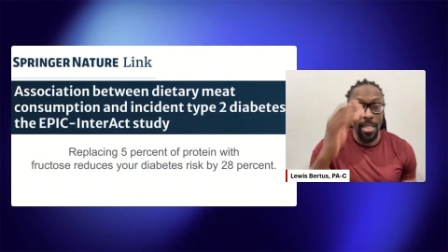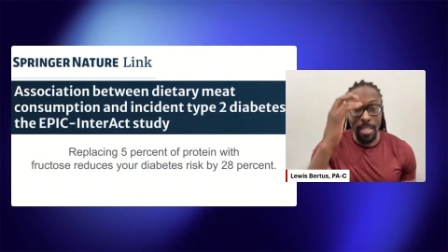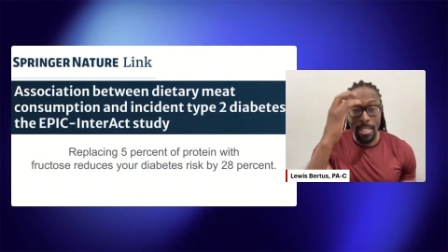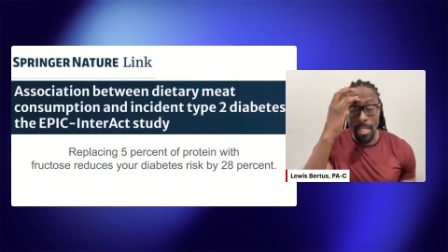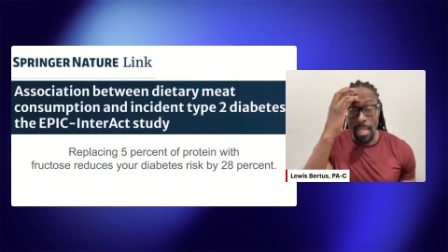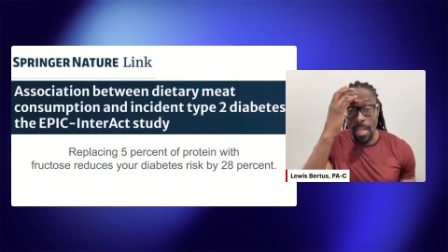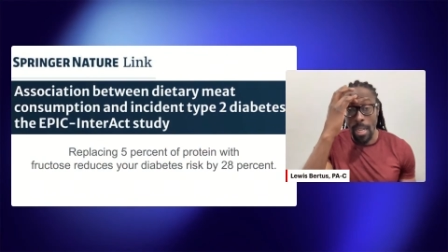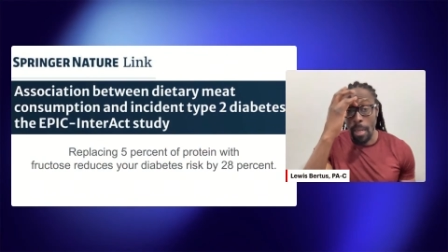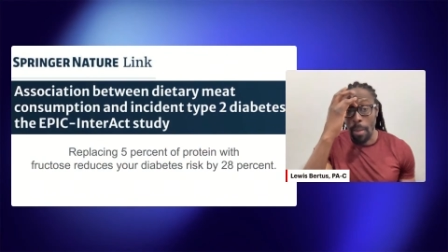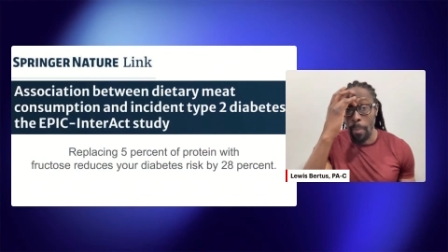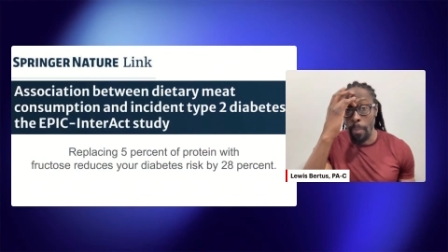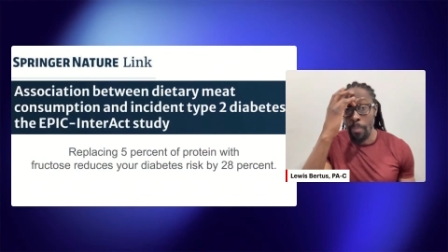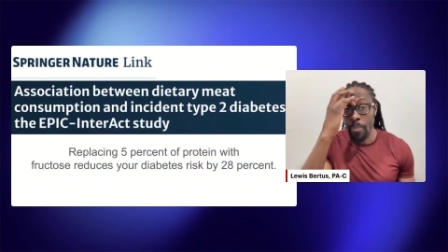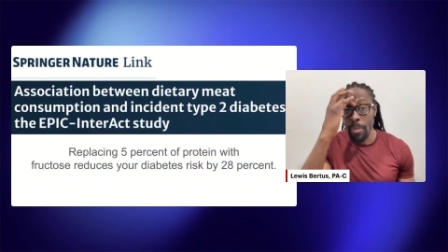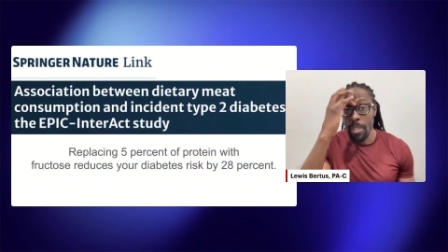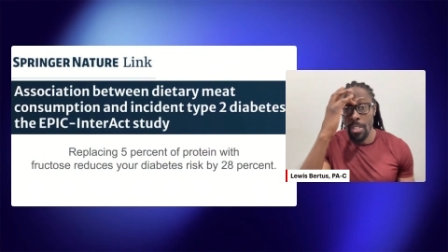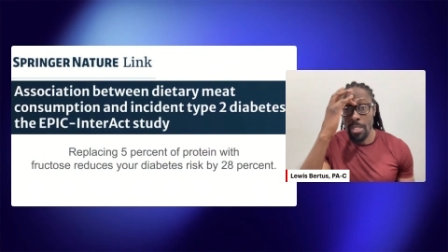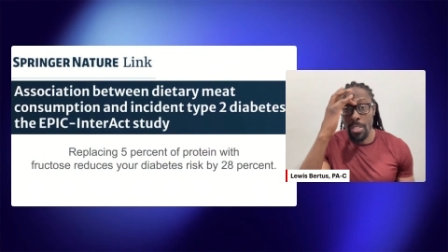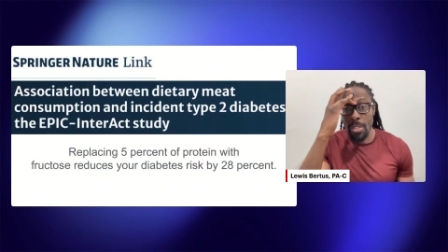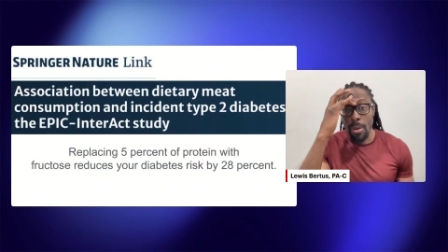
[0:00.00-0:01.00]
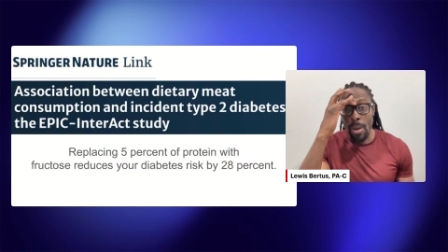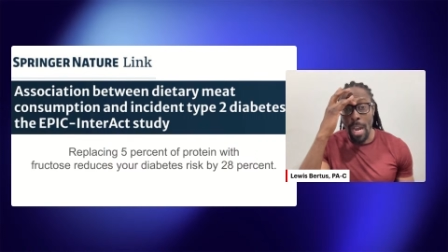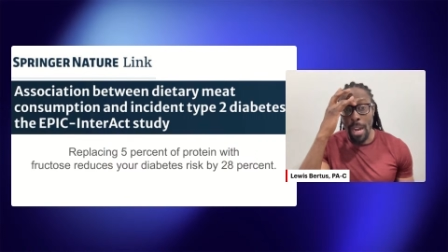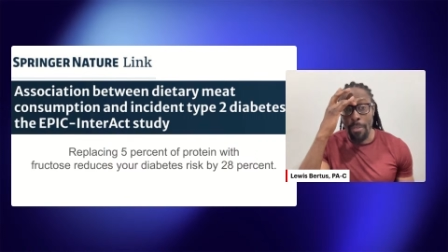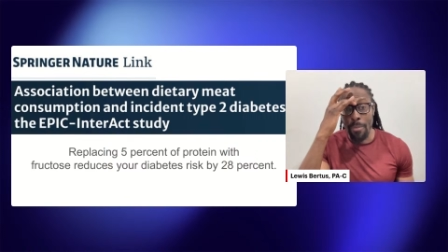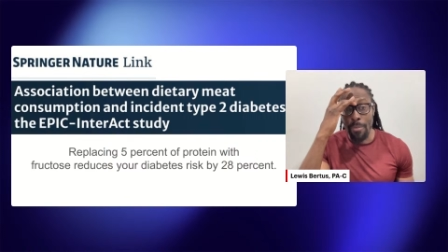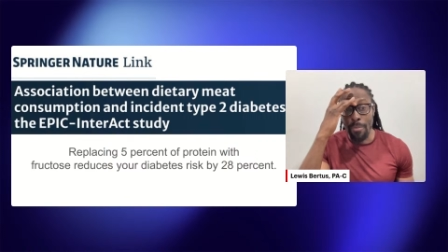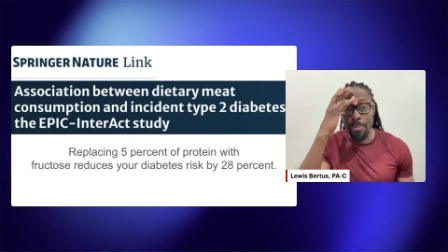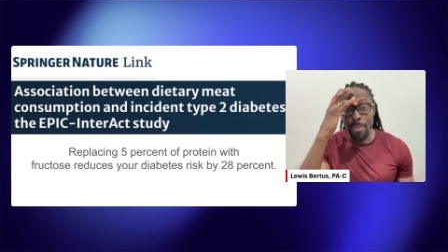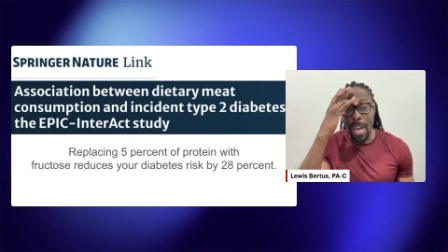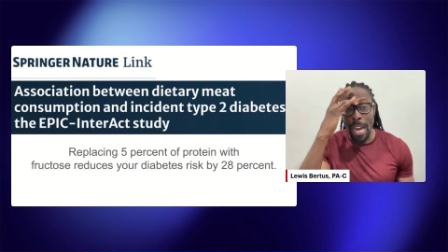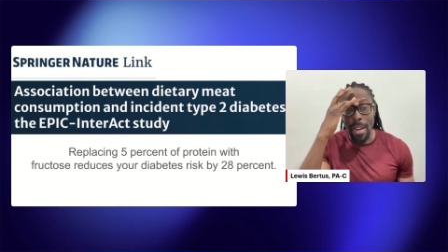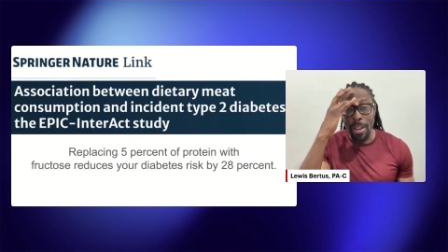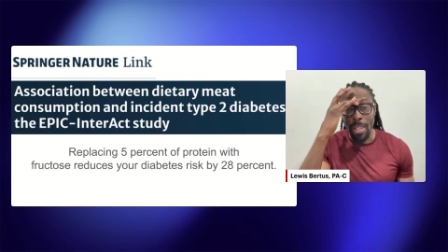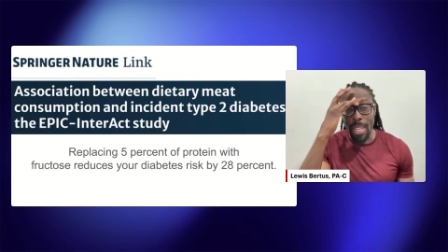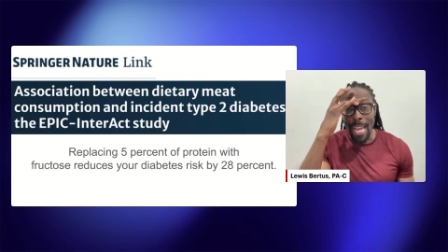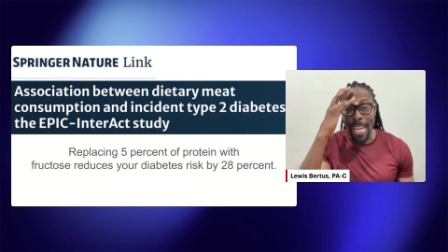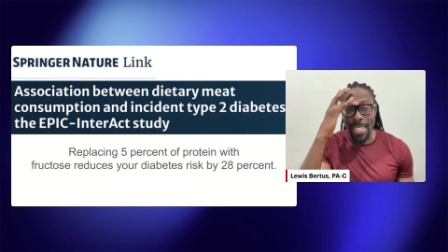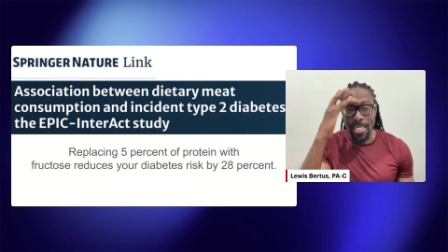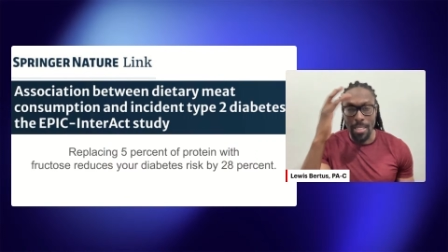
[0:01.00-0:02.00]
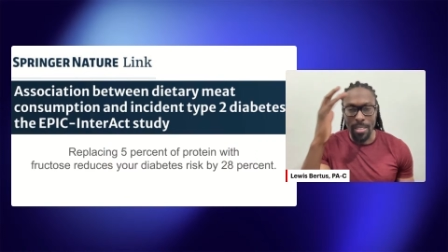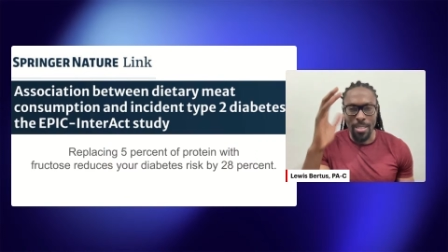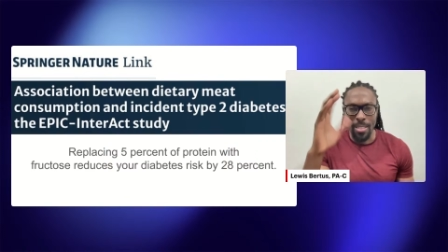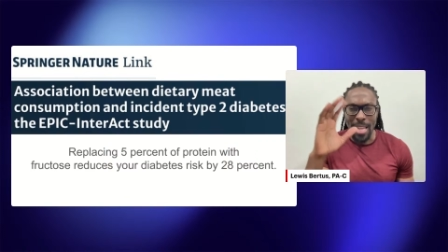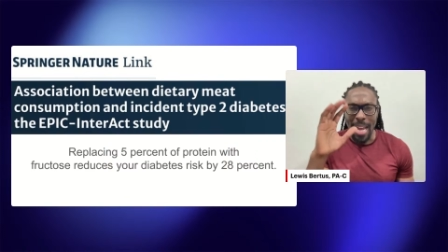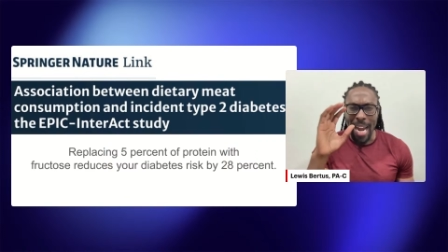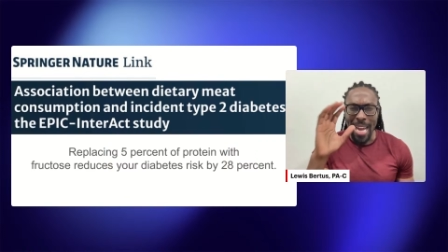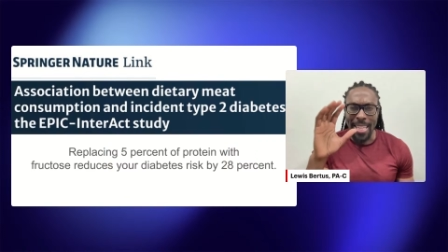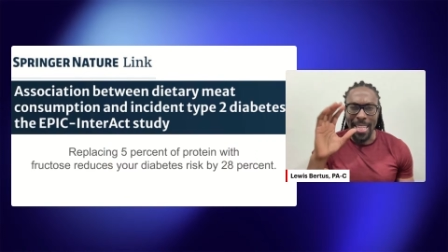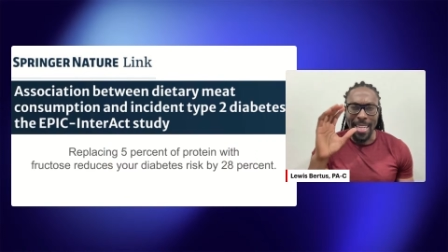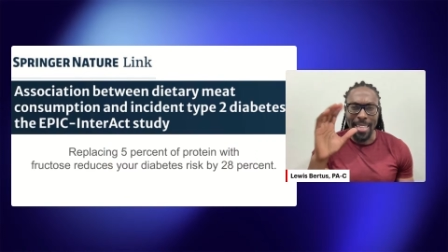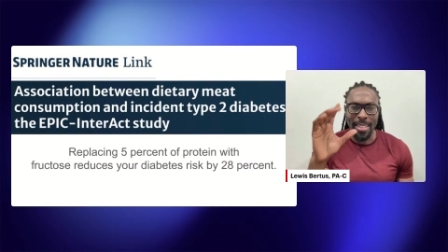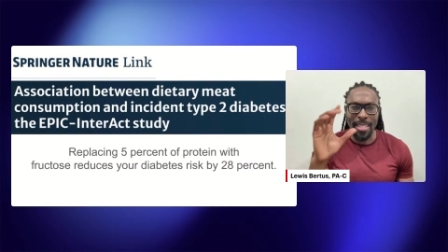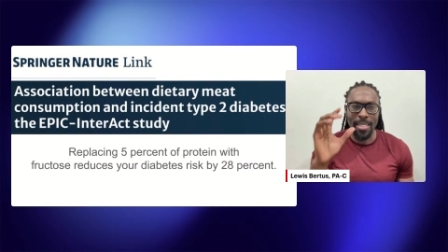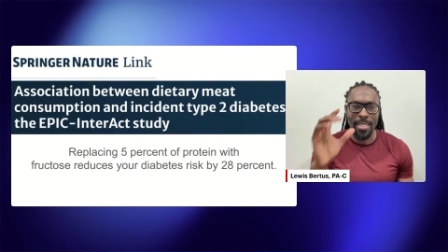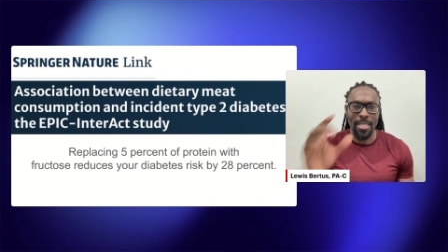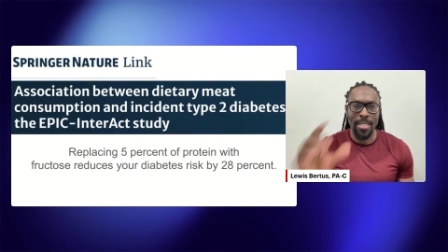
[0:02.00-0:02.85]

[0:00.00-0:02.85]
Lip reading: And so I like to highlight these